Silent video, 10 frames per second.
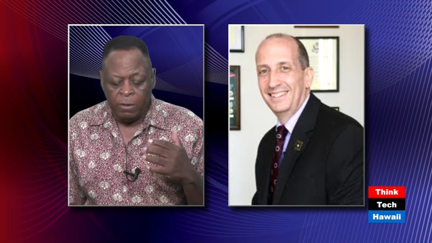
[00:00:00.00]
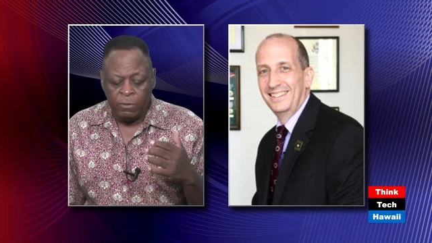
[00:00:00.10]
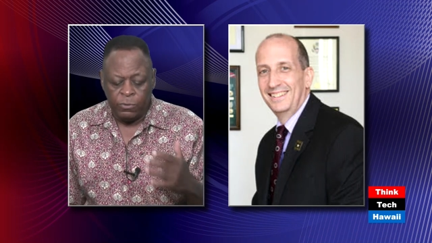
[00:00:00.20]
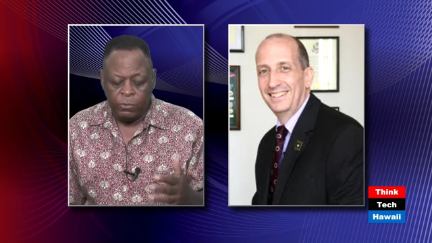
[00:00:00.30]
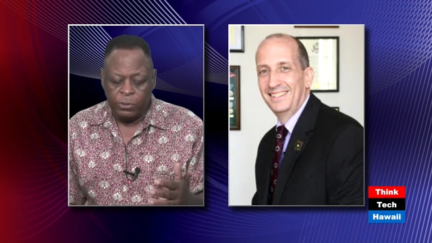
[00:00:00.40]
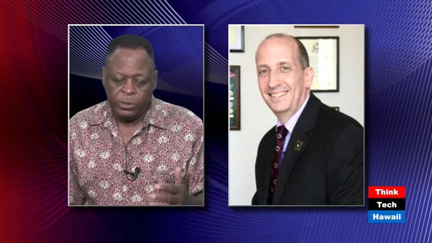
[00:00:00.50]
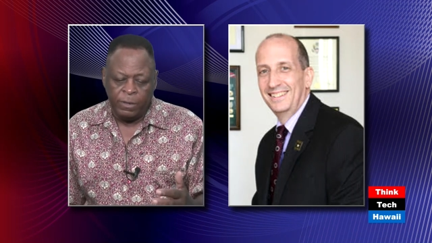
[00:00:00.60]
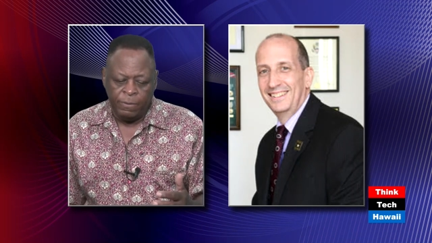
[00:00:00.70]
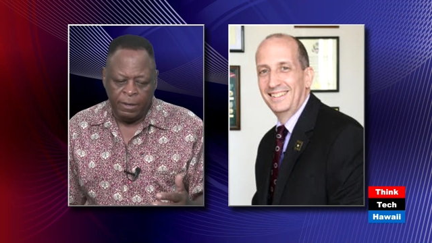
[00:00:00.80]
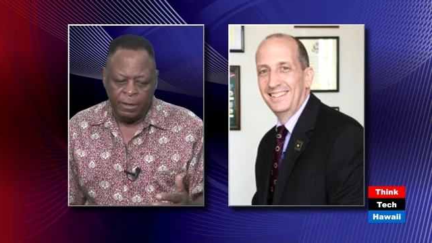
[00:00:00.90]
Speaker 1: tours and
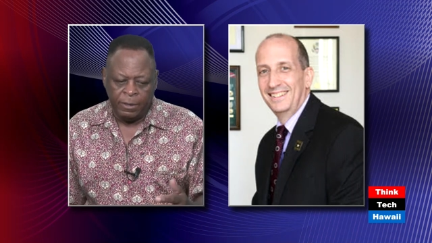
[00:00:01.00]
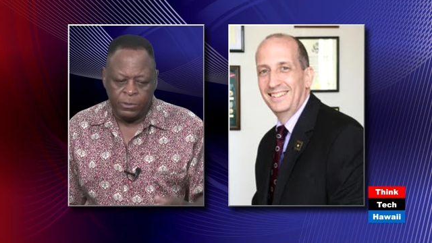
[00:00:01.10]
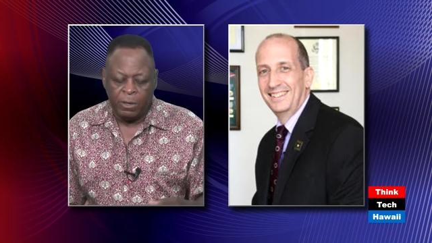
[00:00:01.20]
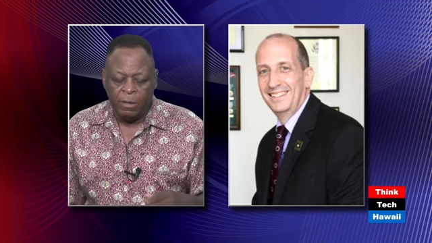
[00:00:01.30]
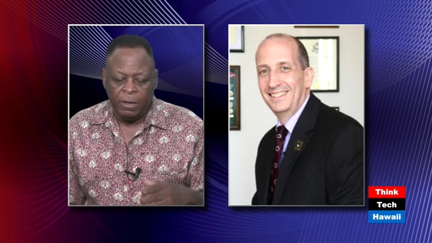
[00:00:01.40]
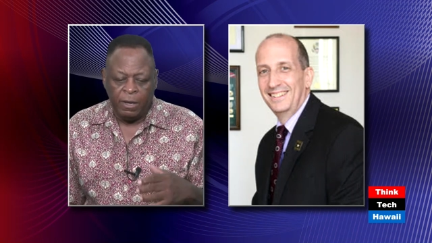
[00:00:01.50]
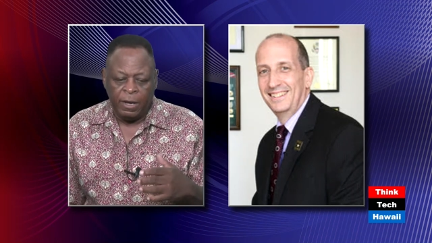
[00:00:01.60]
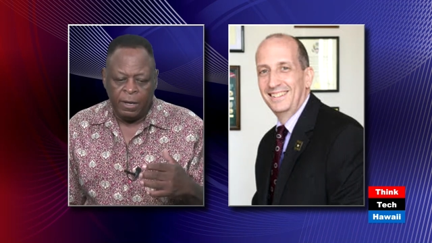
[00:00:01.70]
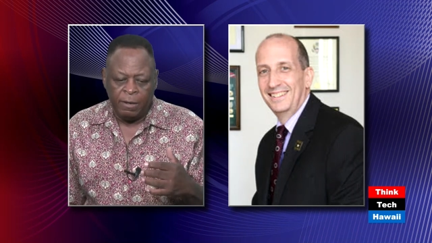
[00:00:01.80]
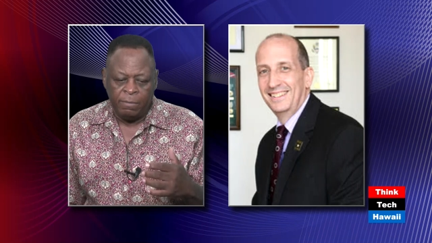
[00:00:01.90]
everything else
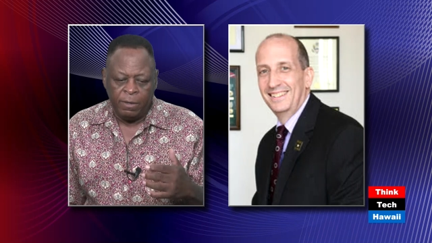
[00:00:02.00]
and